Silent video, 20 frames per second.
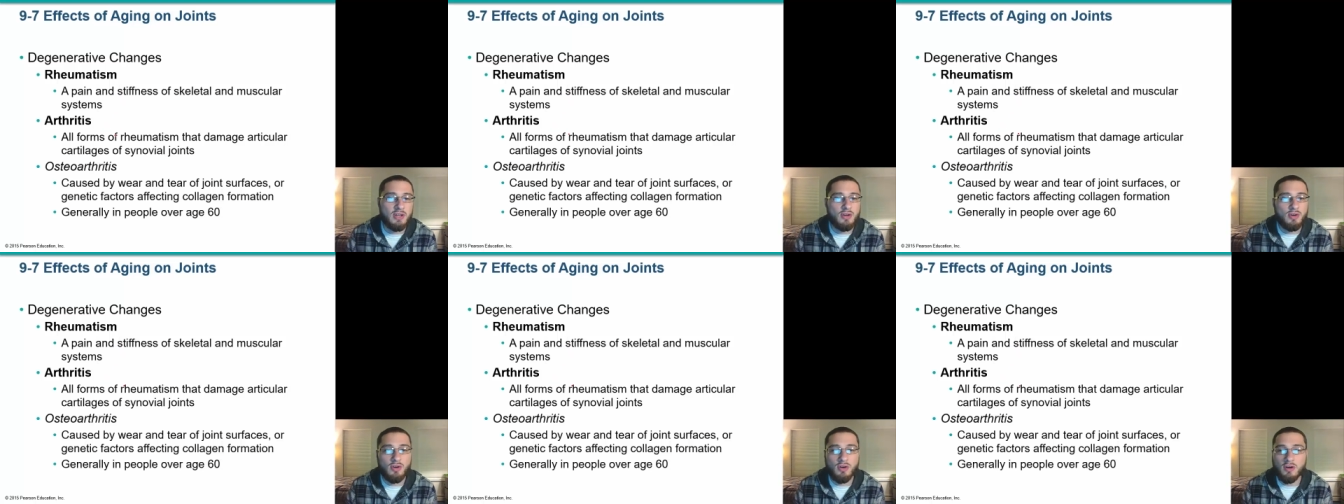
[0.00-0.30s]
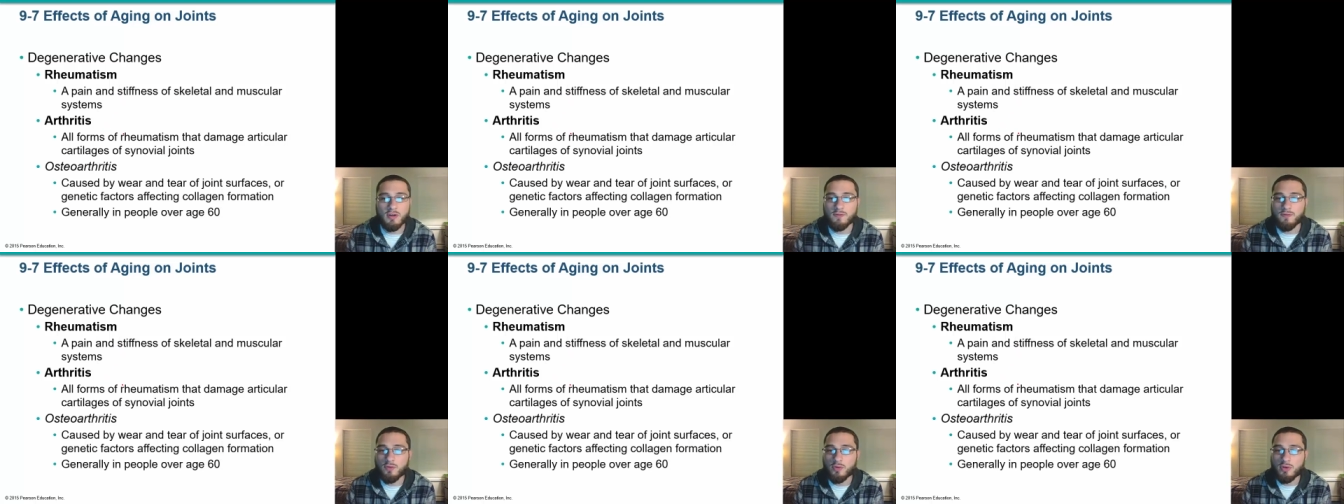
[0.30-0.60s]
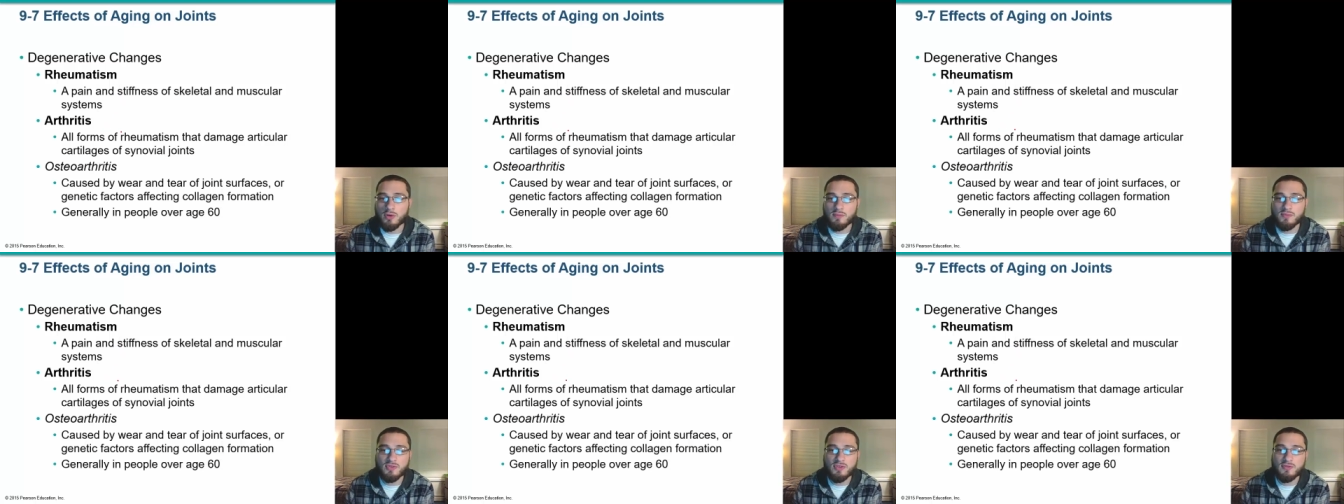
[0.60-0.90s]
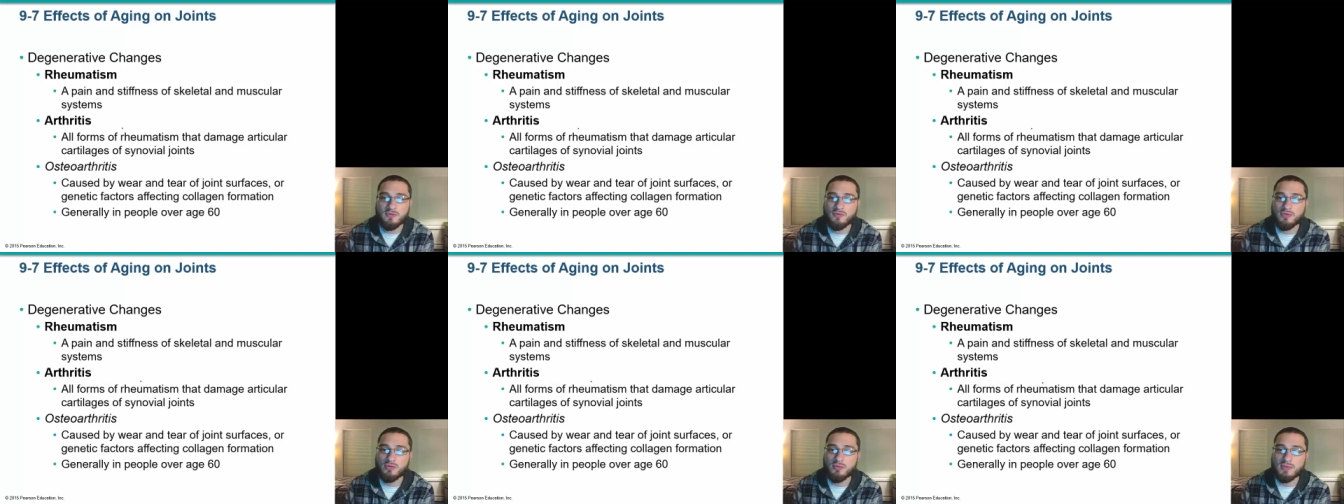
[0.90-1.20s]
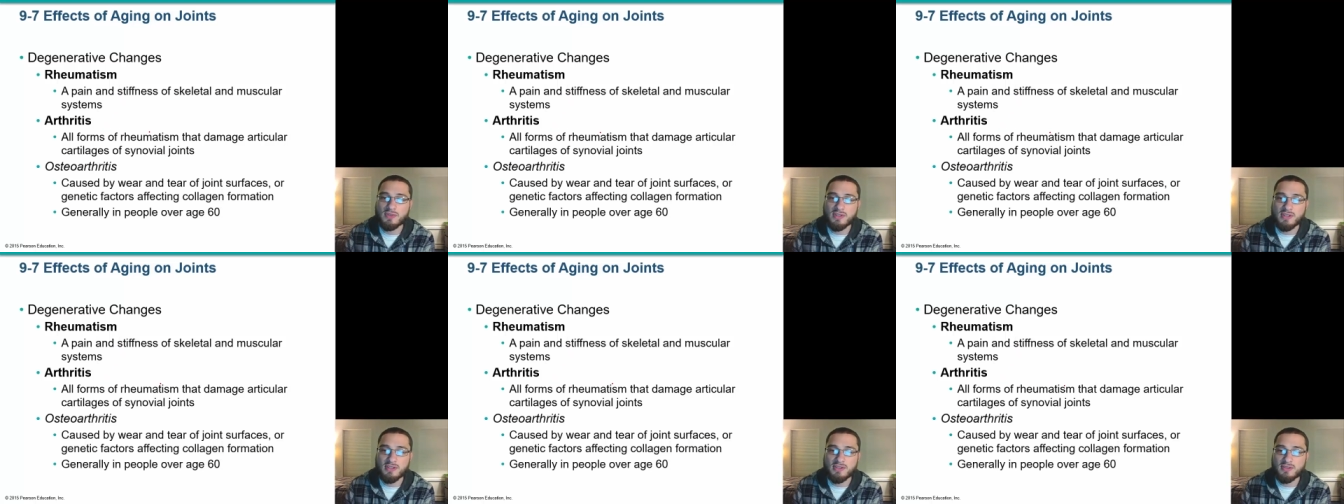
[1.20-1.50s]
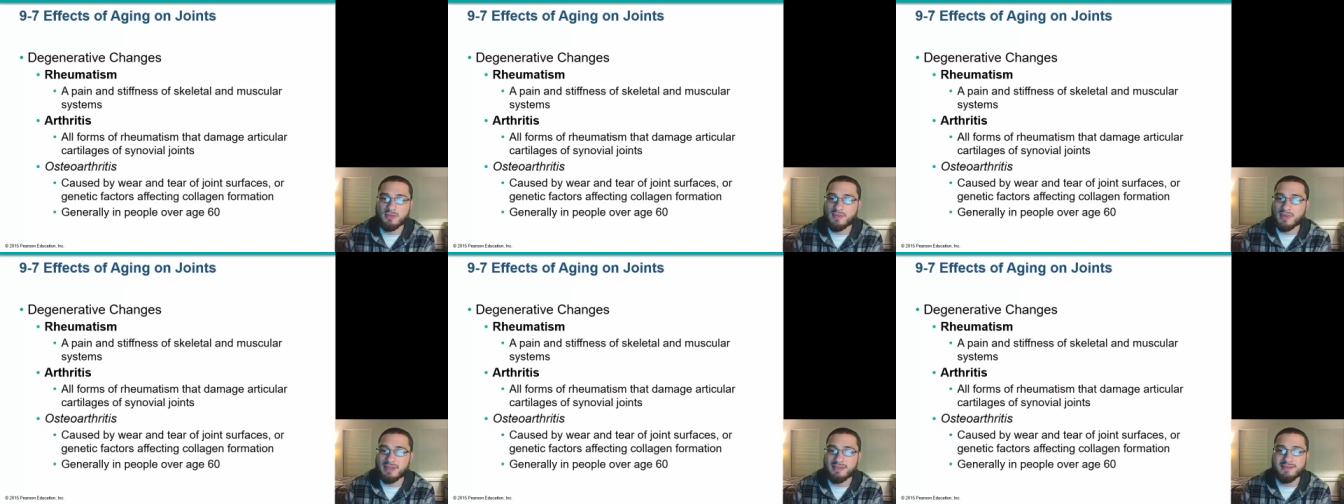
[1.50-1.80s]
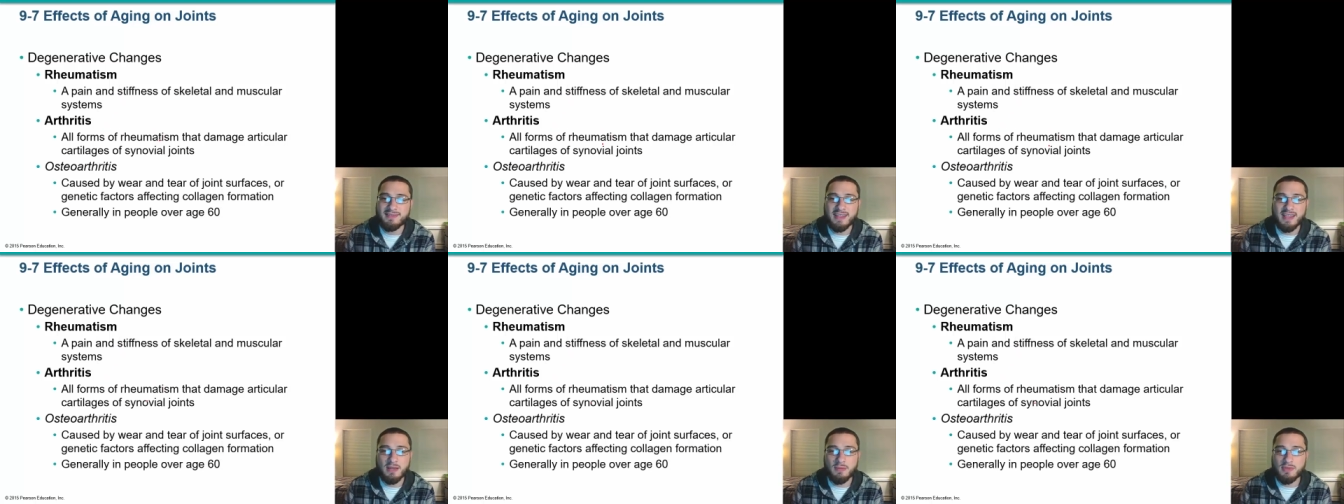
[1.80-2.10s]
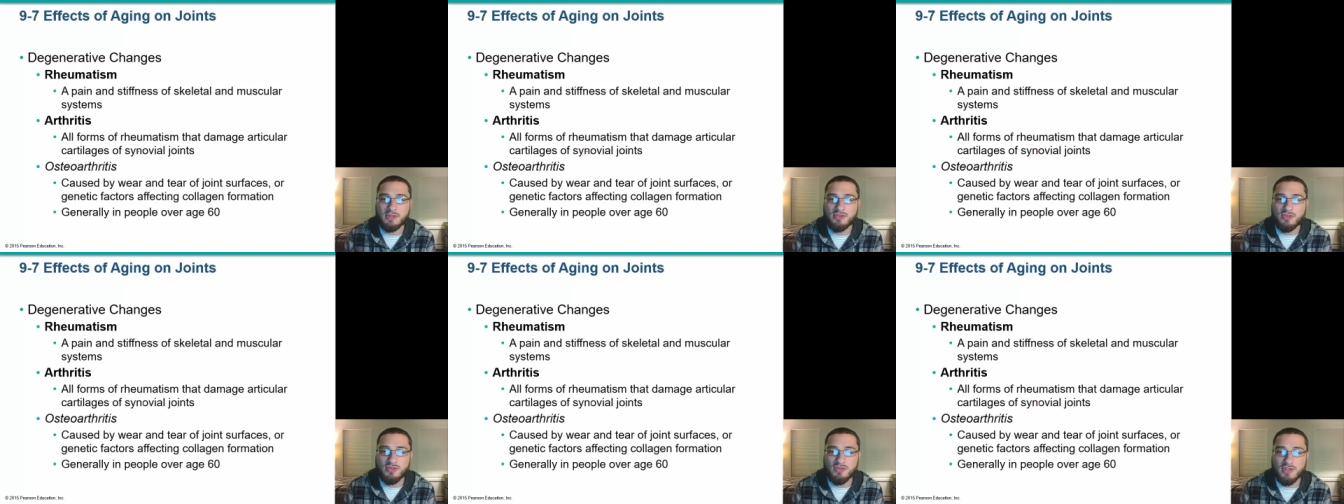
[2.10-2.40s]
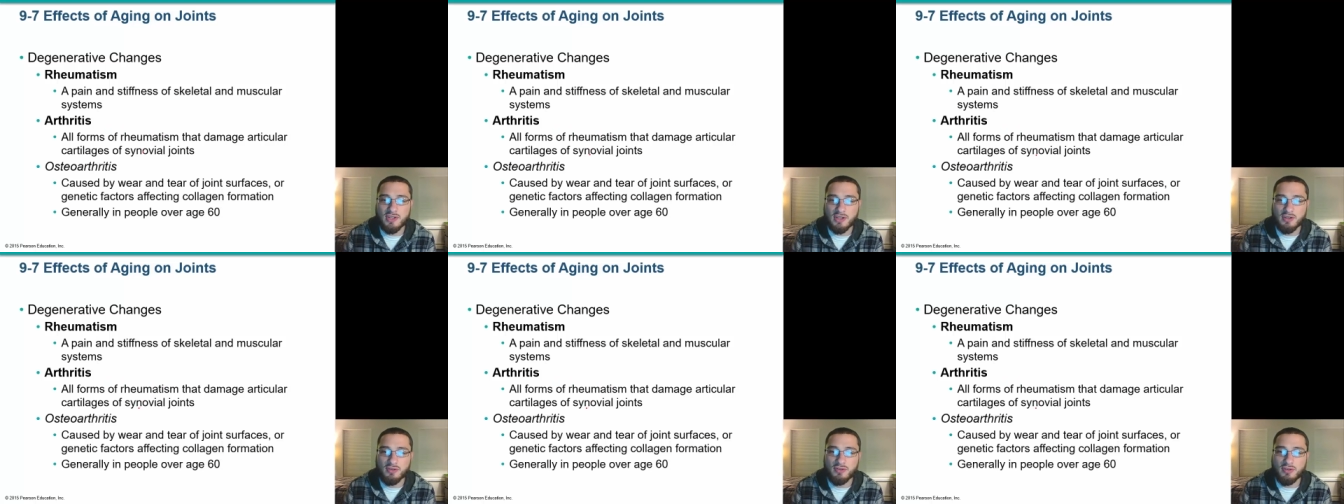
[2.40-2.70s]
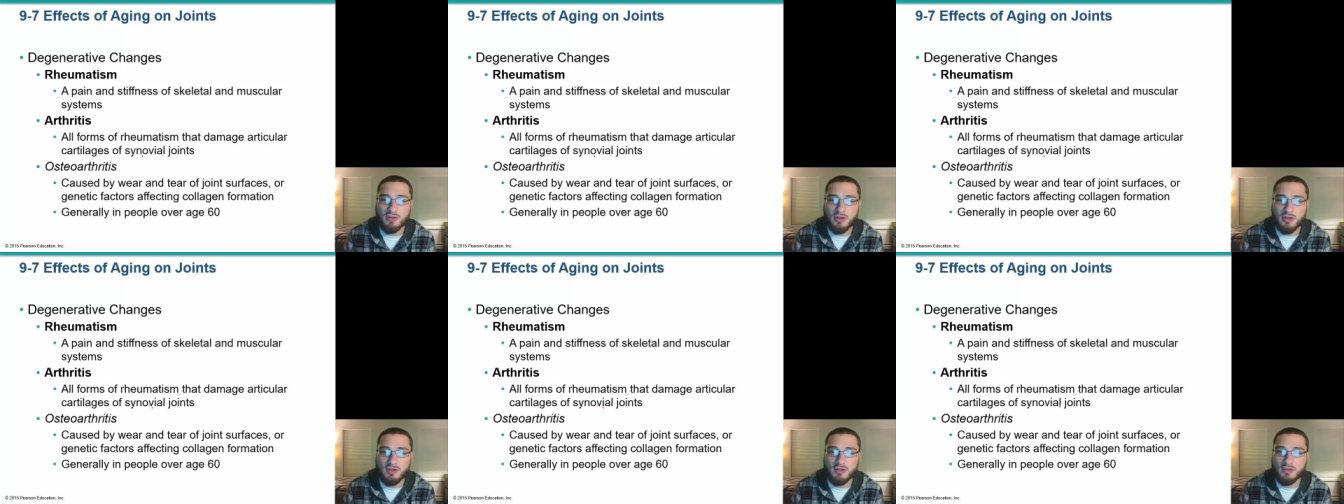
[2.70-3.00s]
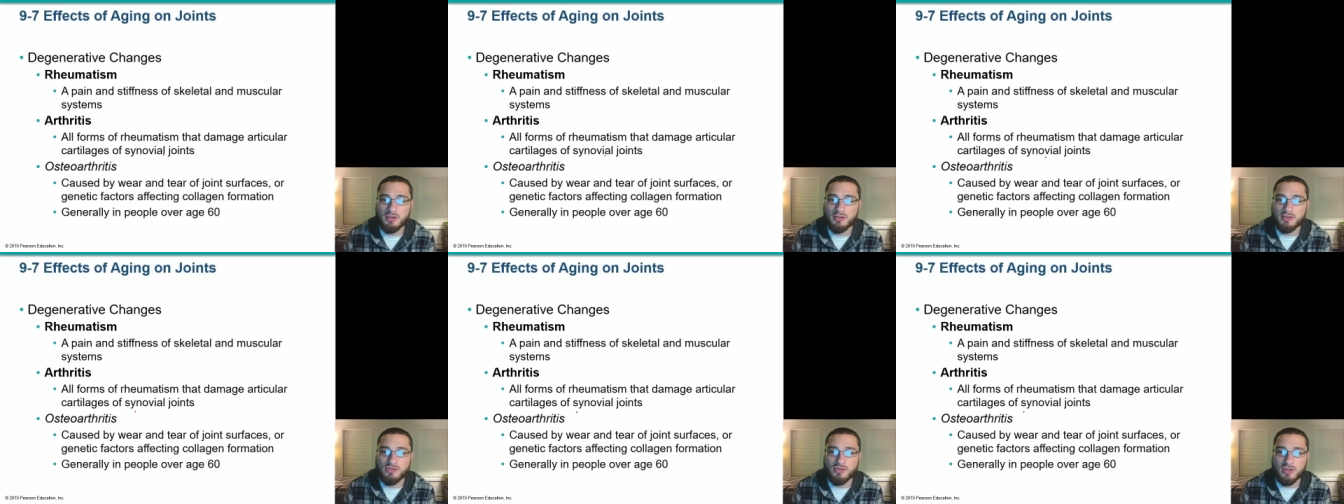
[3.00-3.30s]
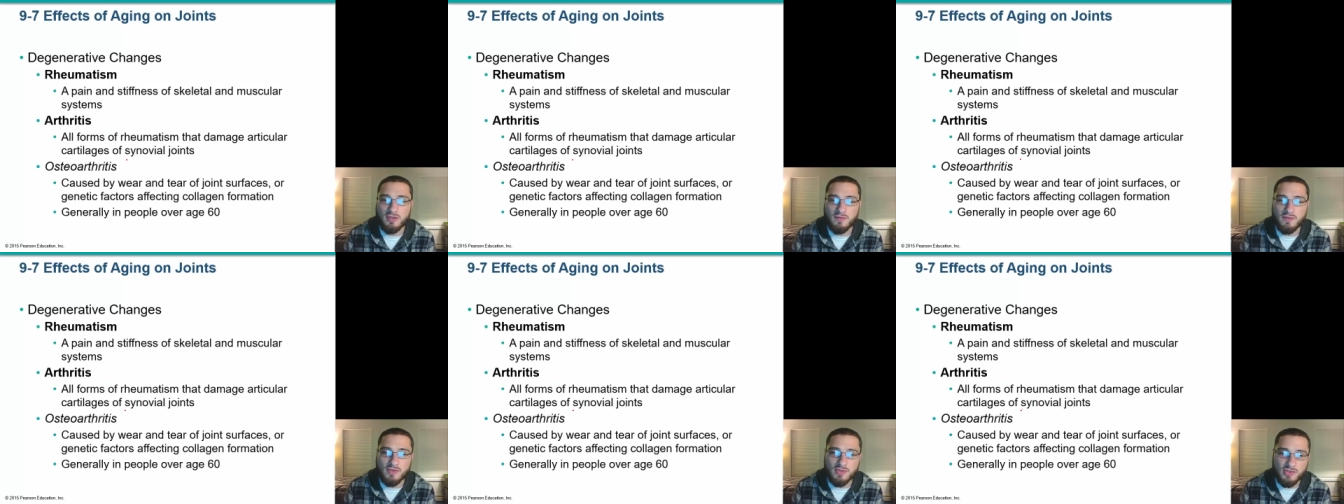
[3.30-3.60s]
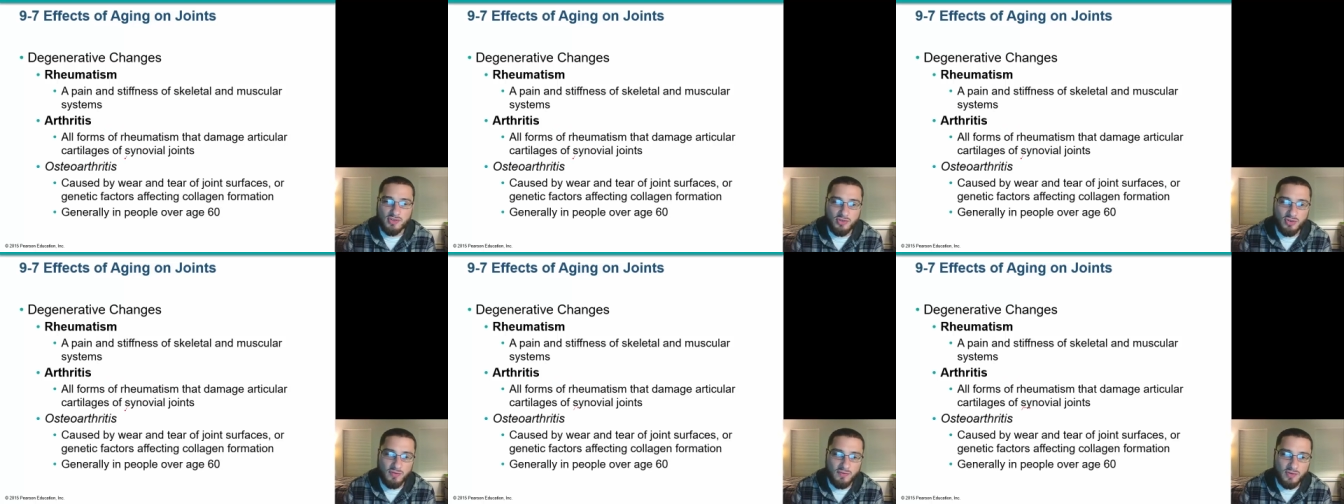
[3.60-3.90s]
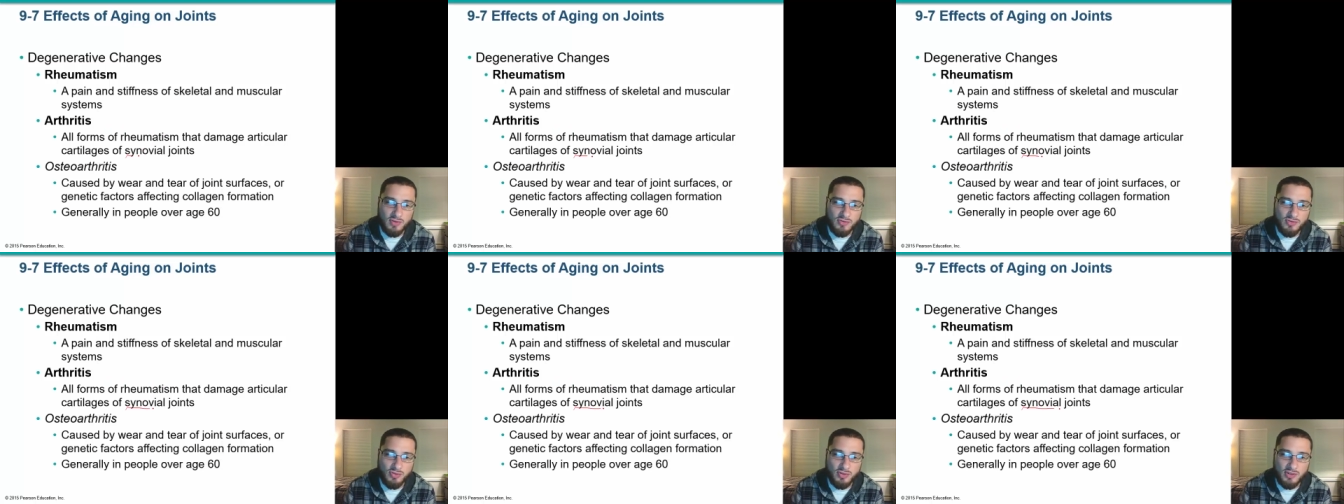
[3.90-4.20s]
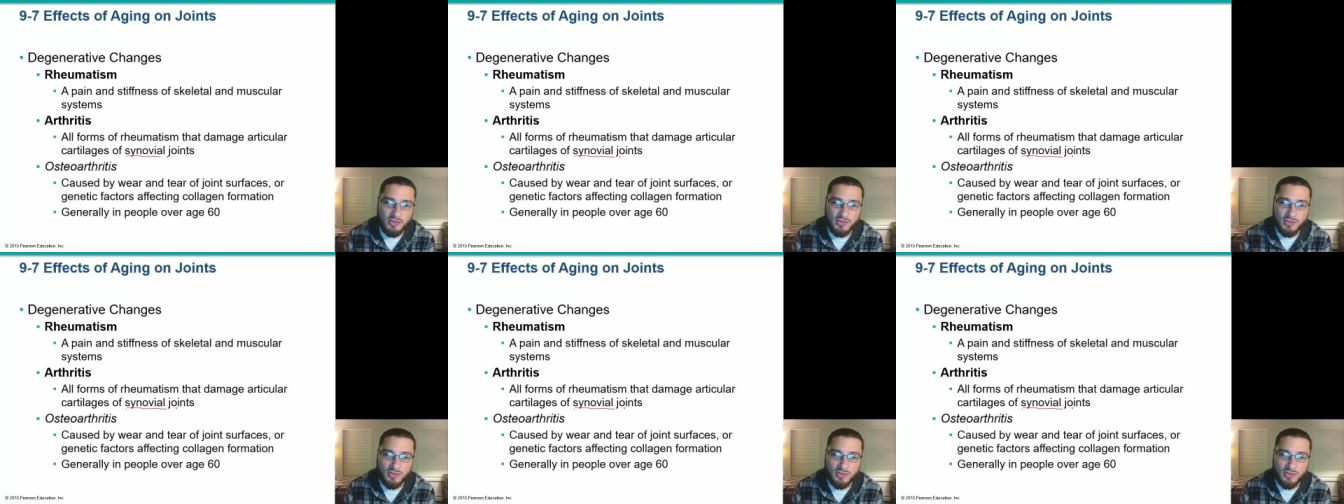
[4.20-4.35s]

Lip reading: all forms of rheumatism that damage articular cartilage of the synovial joint.